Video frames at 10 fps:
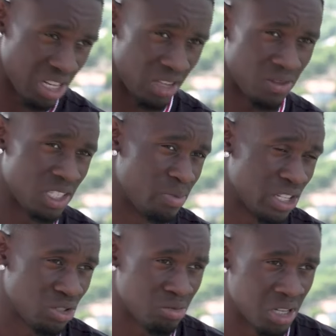anything
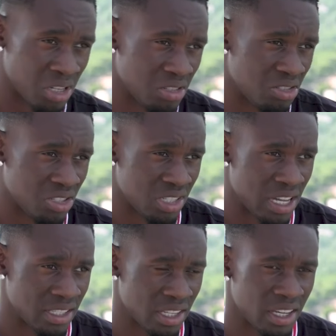special, but it's just
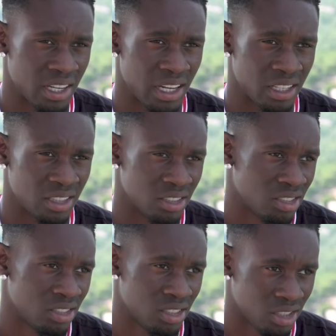nice to hear that. And